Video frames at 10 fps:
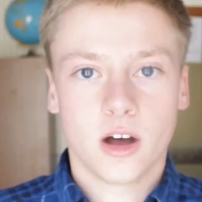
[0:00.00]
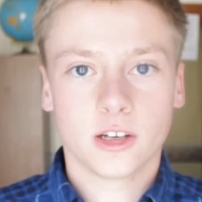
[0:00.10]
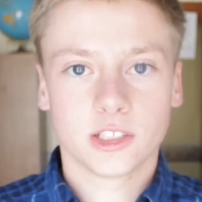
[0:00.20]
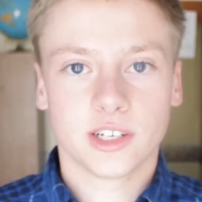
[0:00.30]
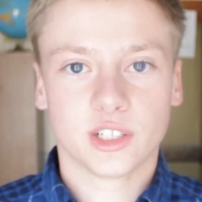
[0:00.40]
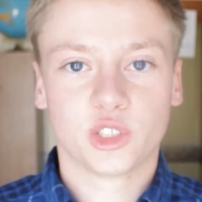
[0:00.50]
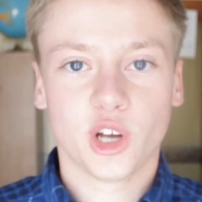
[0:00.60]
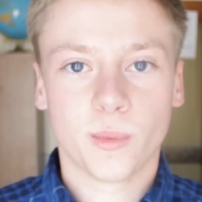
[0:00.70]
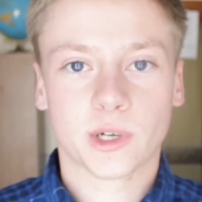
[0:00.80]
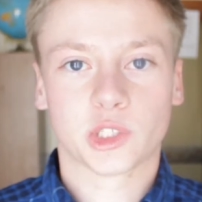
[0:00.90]
Austin is
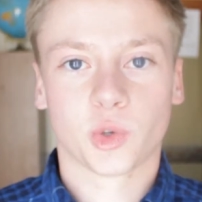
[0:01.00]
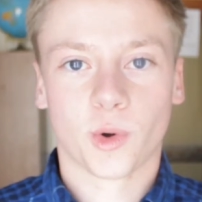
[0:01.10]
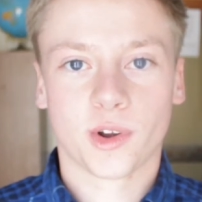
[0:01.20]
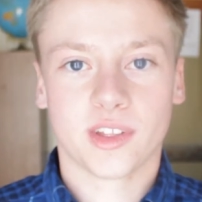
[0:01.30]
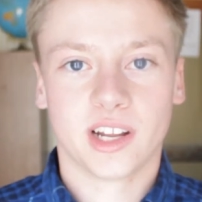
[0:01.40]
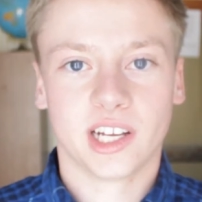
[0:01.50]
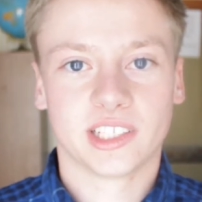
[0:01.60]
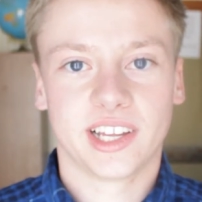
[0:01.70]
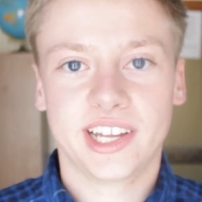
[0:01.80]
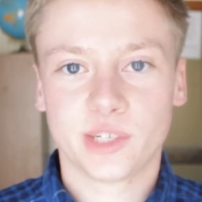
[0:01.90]
so much shorter than
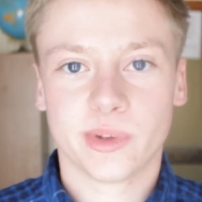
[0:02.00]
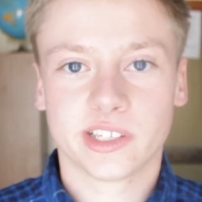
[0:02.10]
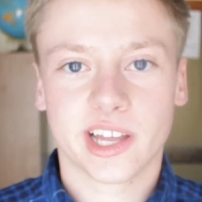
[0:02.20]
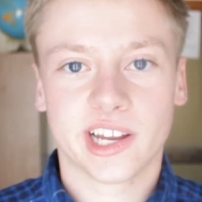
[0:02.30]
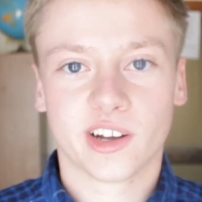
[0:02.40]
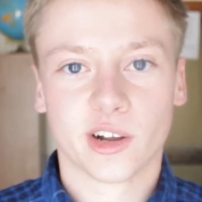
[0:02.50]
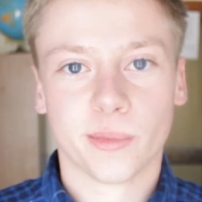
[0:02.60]
us that he's been standing on